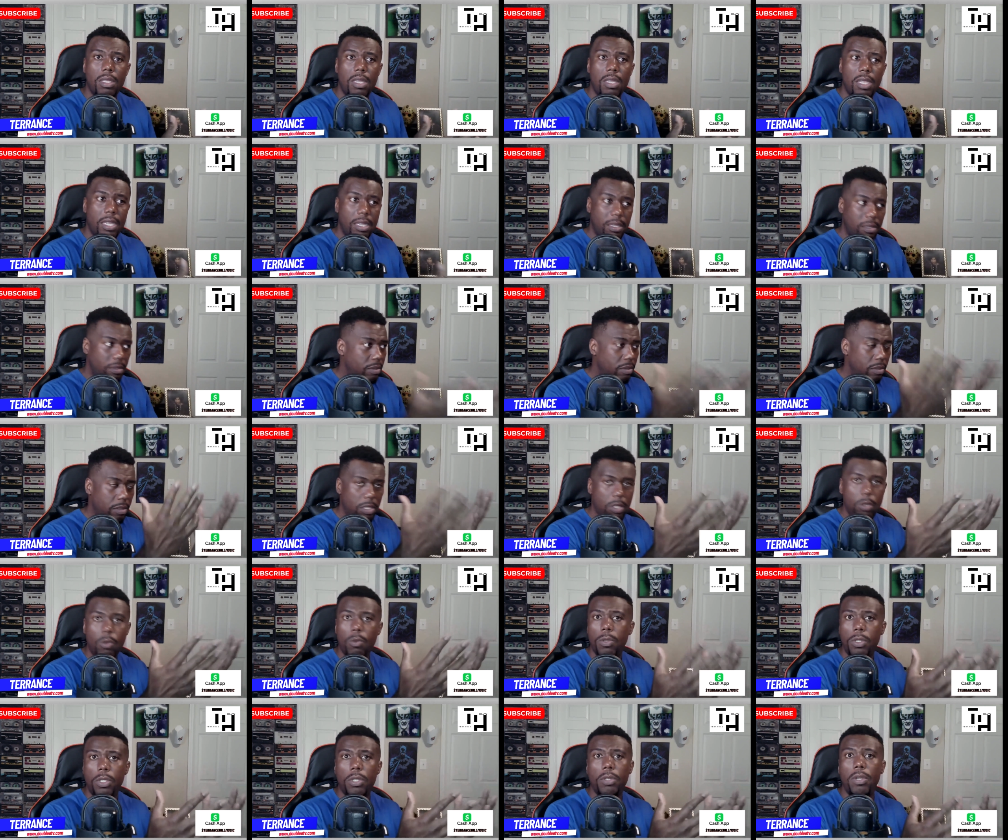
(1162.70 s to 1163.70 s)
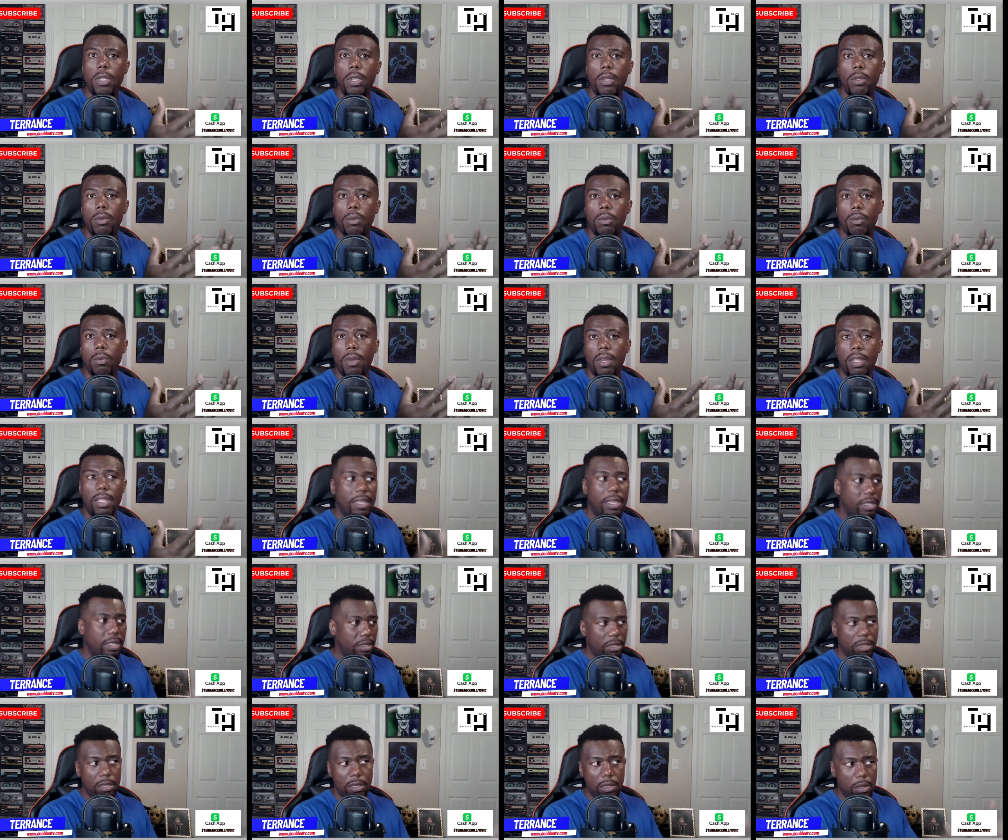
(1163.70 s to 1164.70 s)
then do what you do.
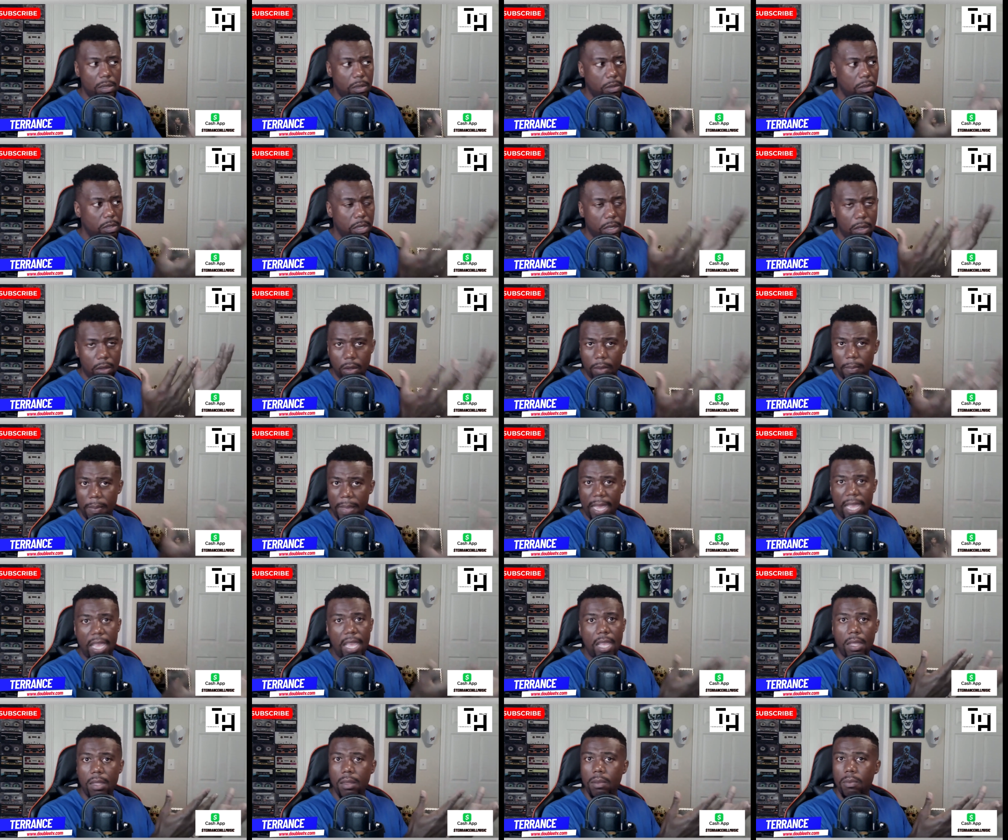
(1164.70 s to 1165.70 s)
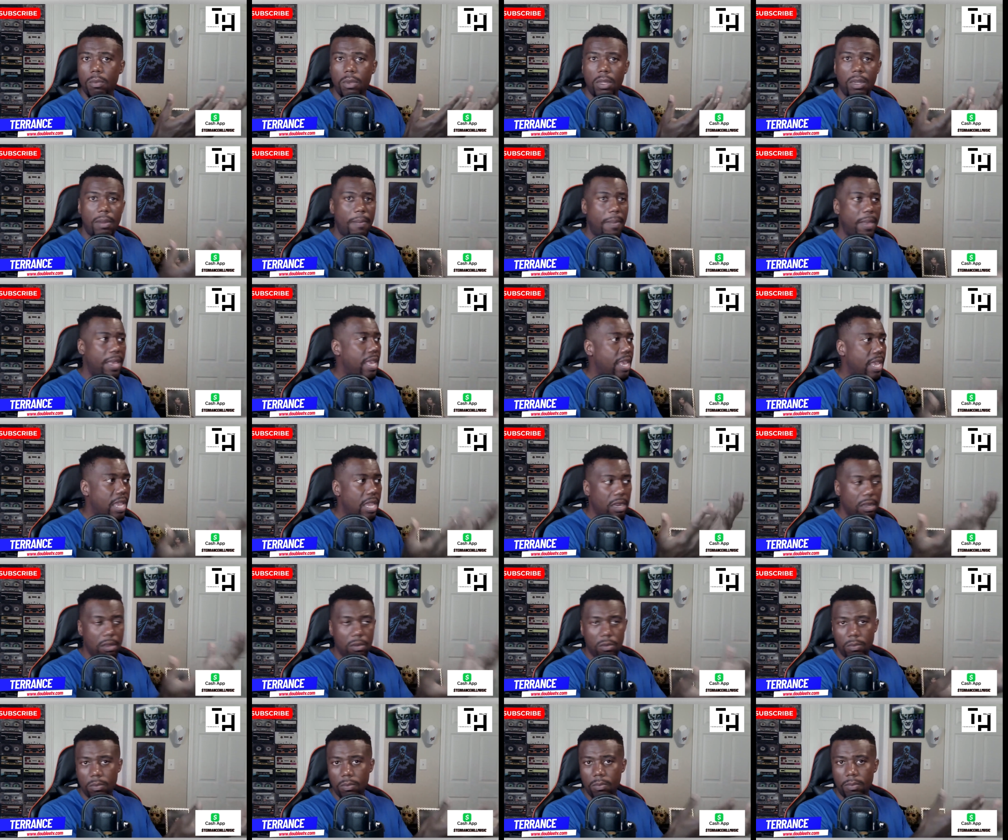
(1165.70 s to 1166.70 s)
Whether it's a man with a man,
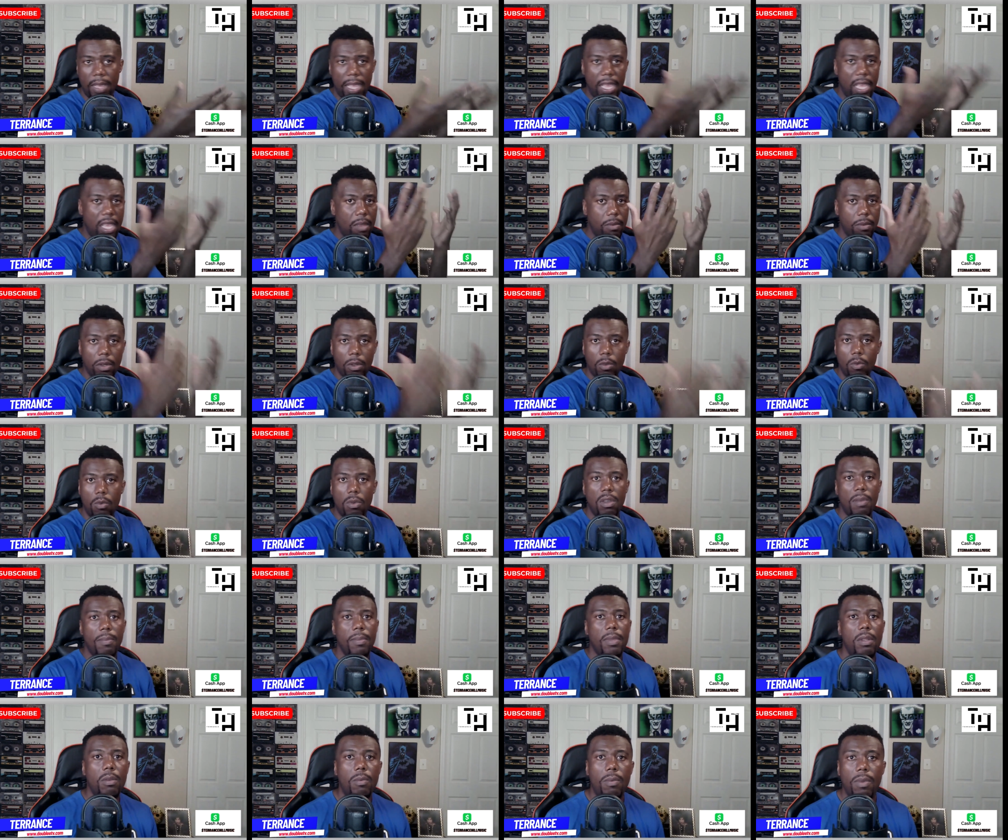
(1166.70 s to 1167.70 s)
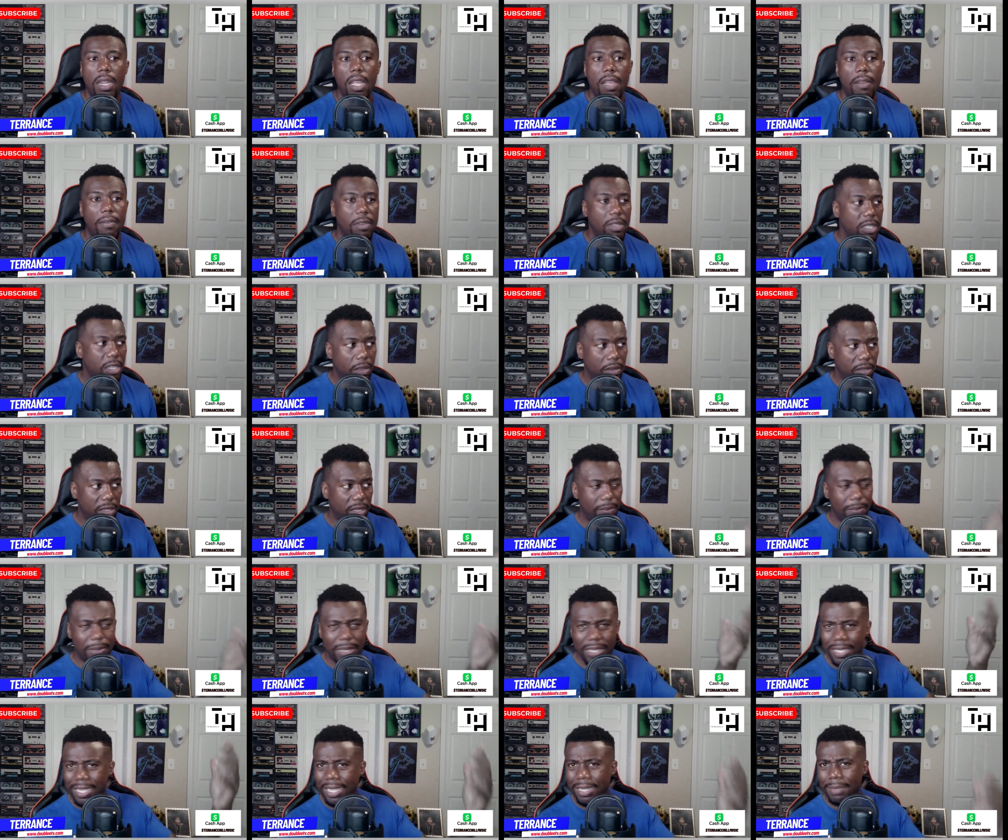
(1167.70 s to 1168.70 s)
or man with a woman, or whatever. Some
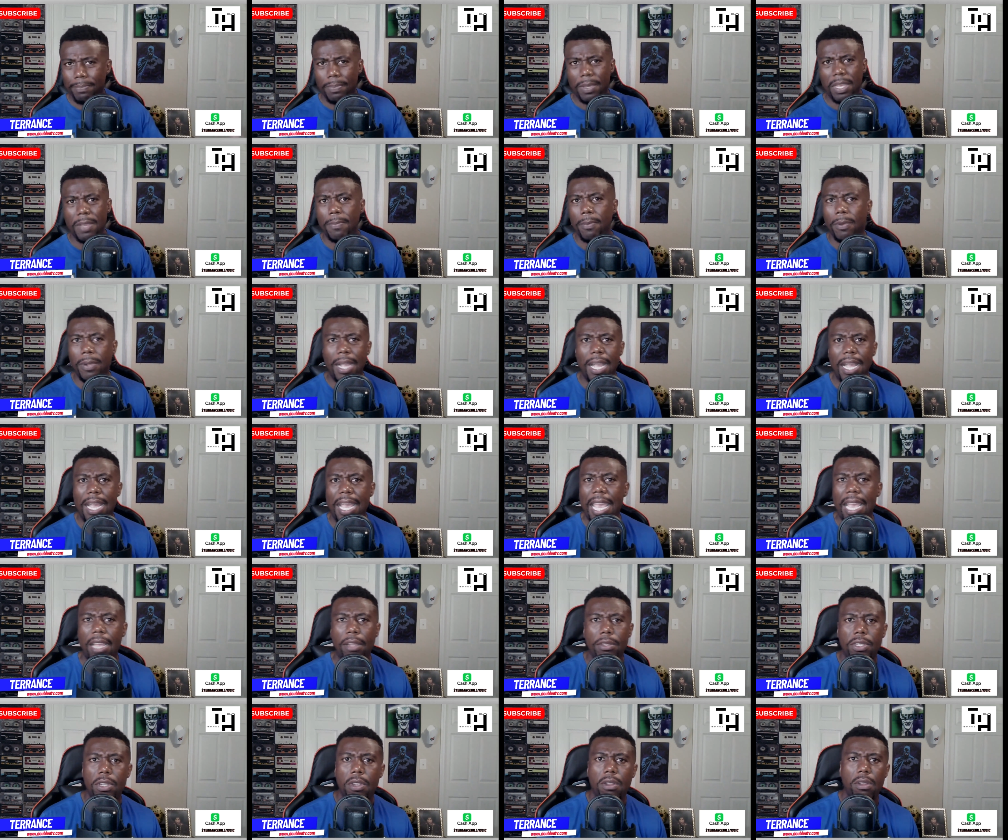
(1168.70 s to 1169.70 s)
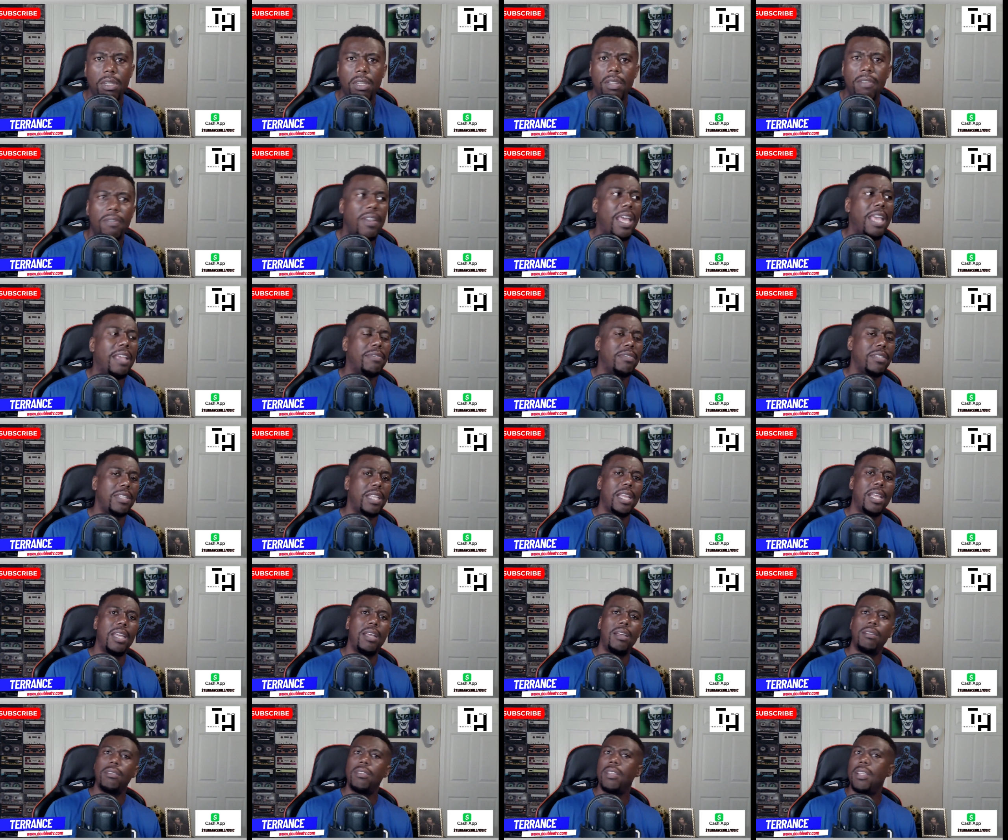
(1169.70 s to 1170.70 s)
of these people got alternative
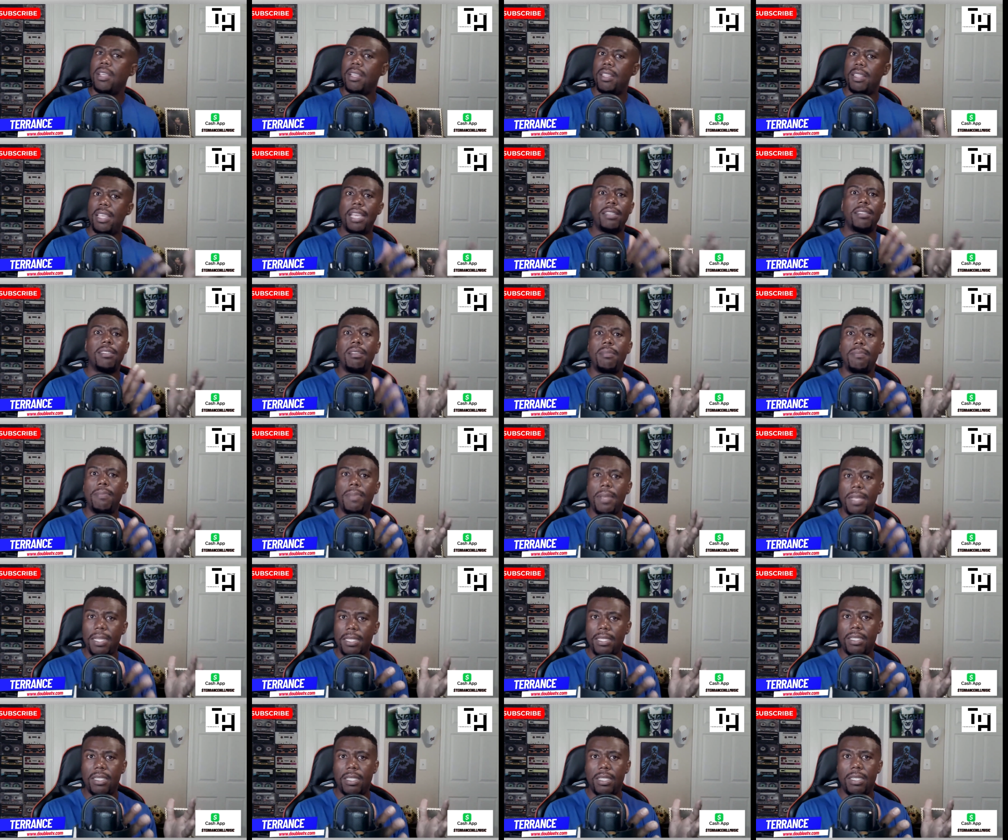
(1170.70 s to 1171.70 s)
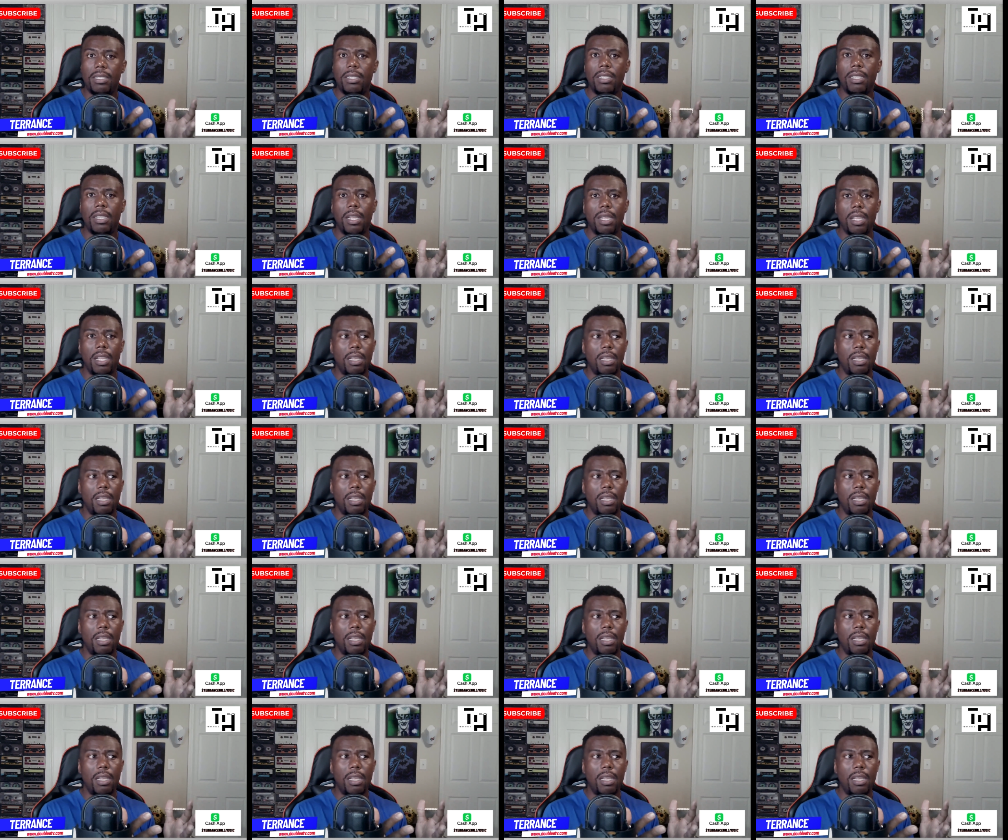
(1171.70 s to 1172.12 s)
lifestyles. That's their business.